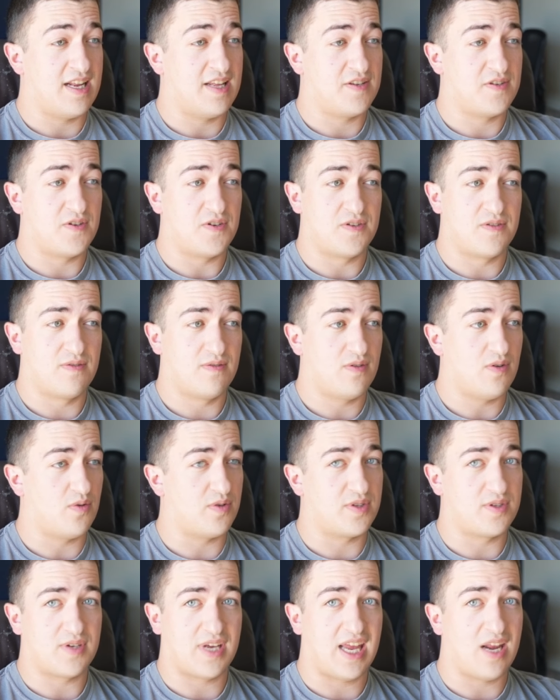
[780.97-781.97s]
just,
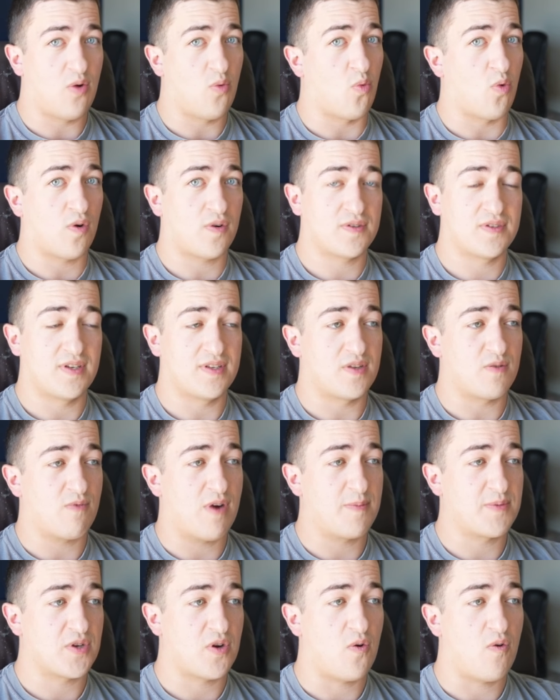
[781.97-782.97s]
it's getting worse as the
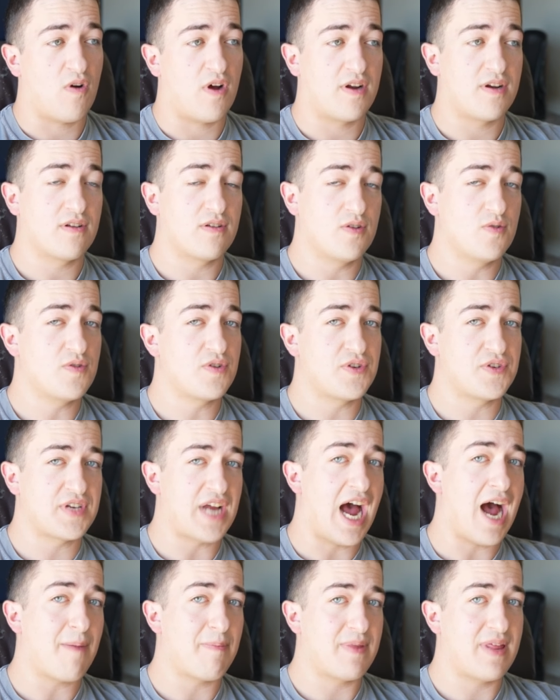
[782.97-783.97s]
reps go on, you
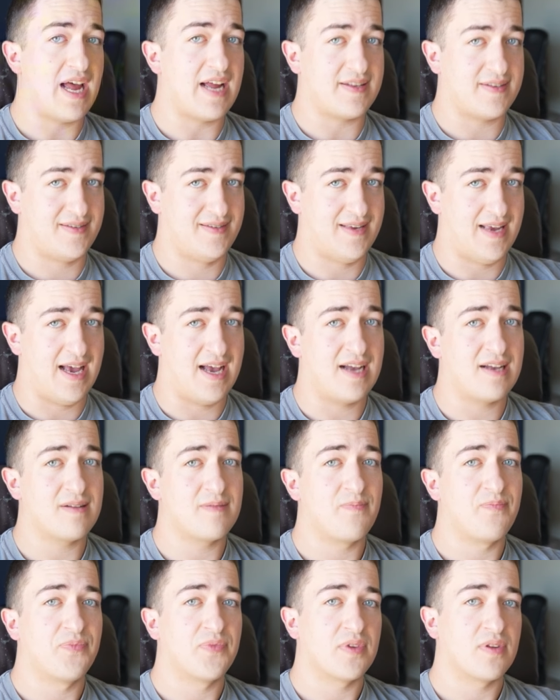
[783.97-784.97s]
stop that set
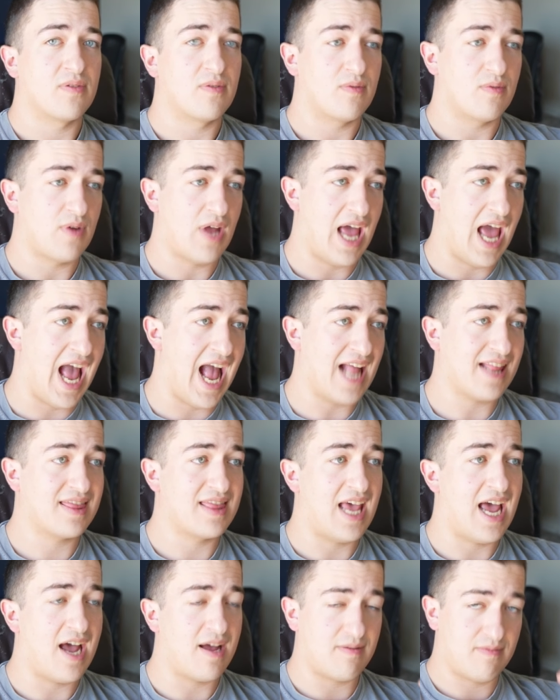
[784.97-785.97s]
at
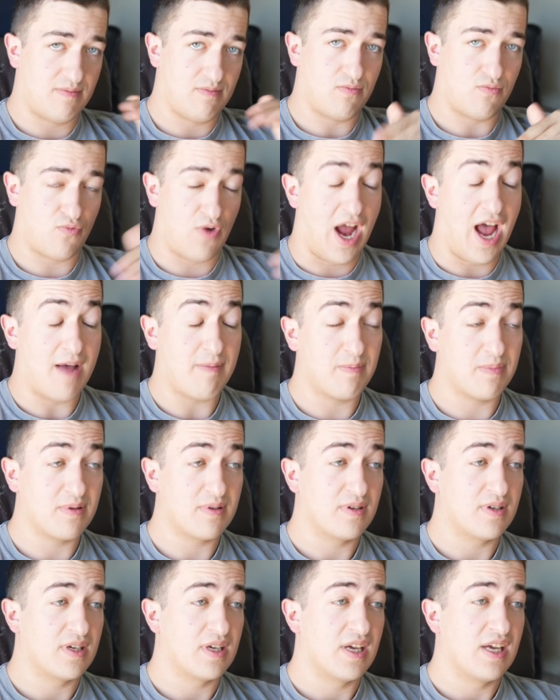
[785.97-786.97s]
that rep
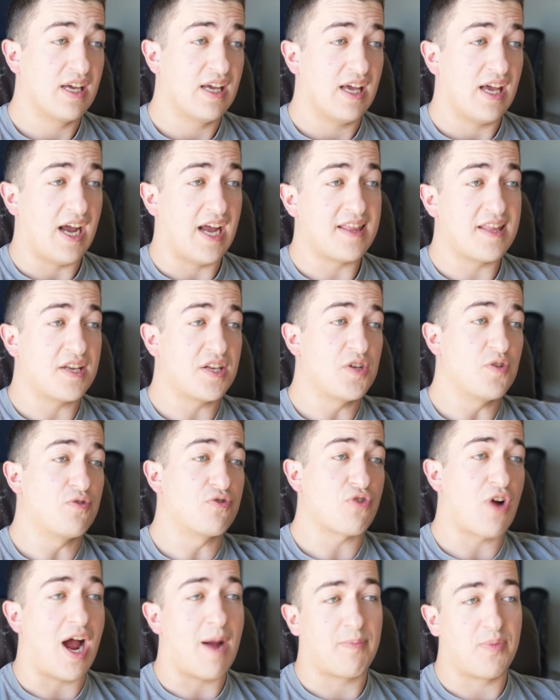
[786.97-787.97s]
and then you
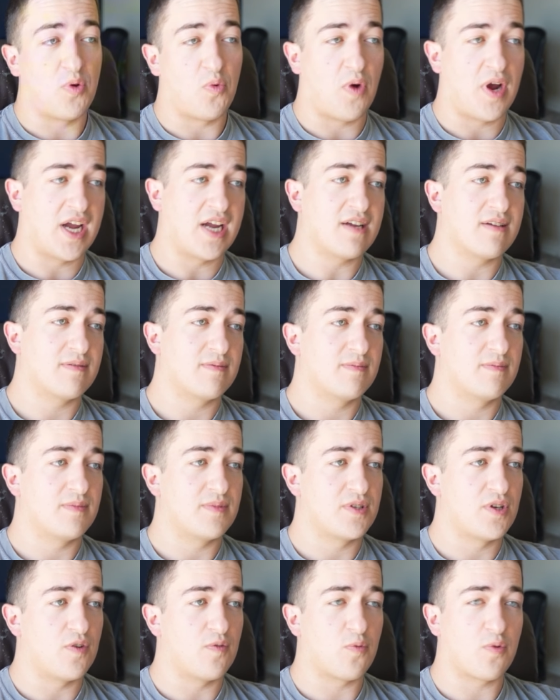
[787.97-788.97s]
drop the weight.
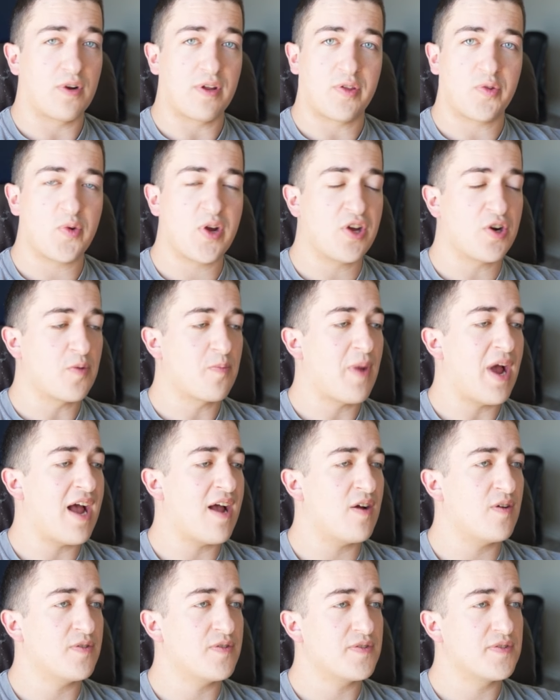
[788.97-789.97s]
So if we're at 300
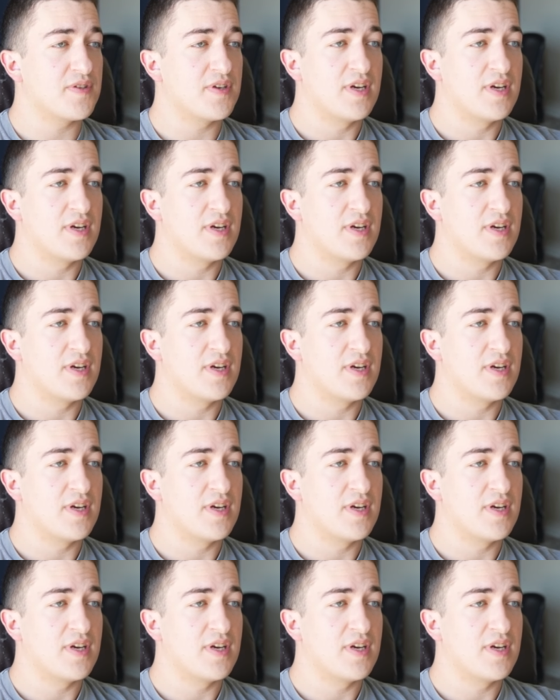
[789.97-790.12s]
pounds